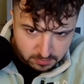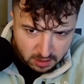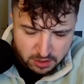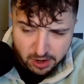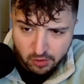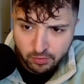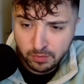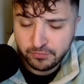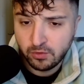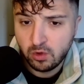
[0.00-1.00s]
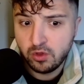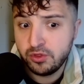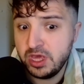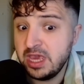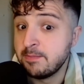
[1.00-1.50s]
No room for
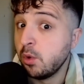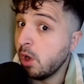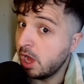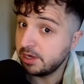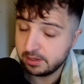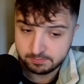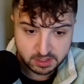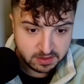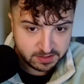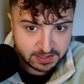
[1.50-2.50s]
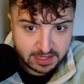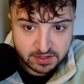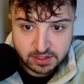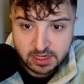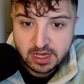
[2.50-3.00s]
the Moana in this list.